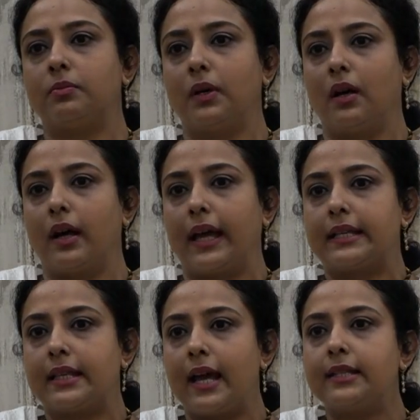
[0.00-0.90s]
uh,
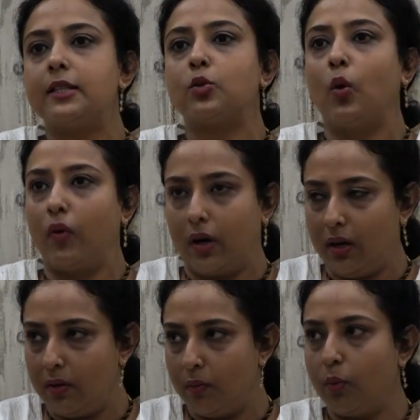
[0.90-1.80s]
S I H is over
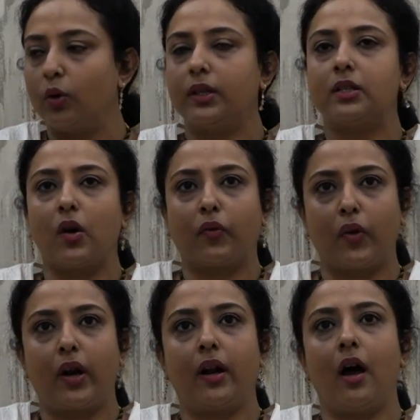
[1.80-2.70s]
both in
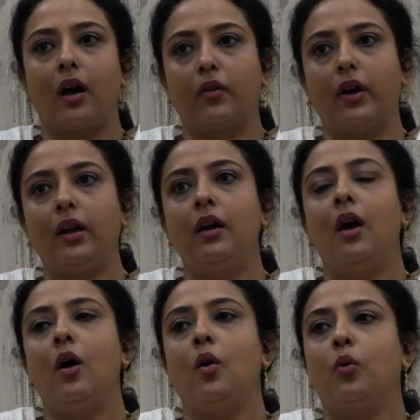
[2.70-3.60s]
software and hardware,
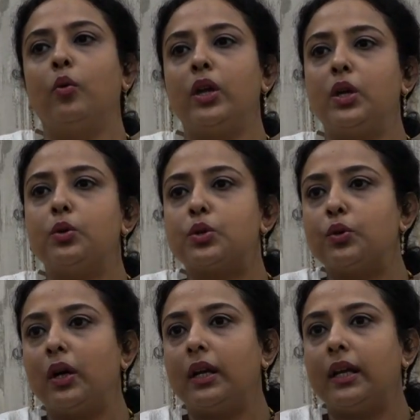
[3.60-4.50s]
we
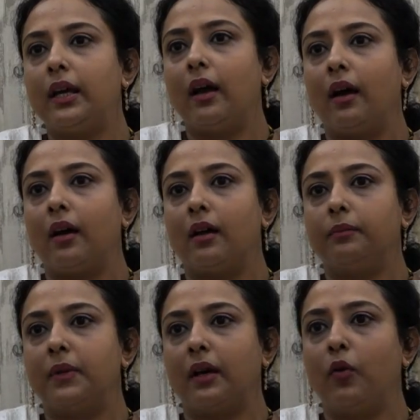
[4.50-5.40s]
usually
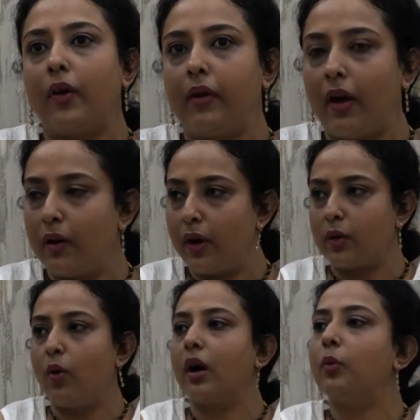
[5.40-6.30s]
uh,
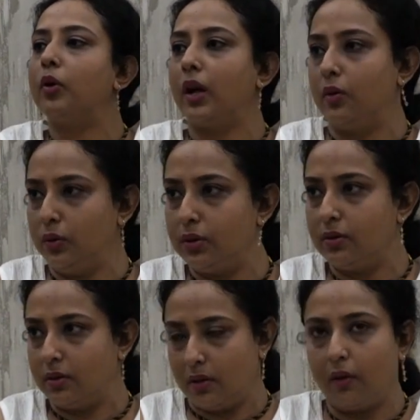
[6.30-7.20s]
evaluate one more round
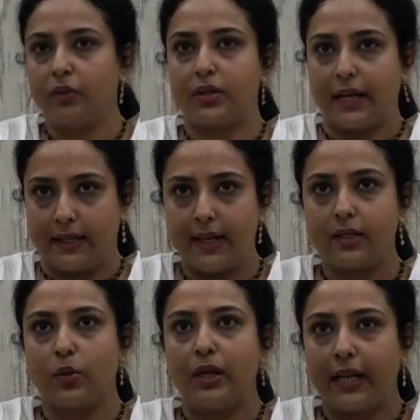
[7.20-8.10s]
of those
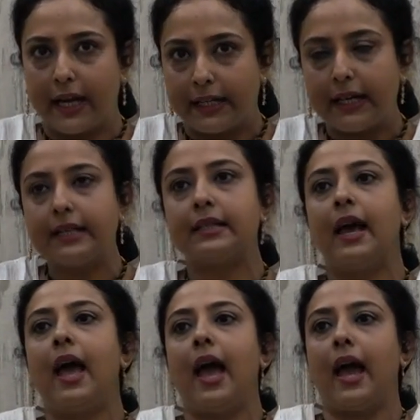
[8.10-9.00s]
ideas, winning ideas,
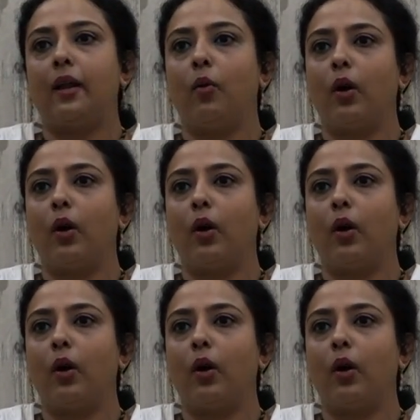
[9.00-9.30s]
and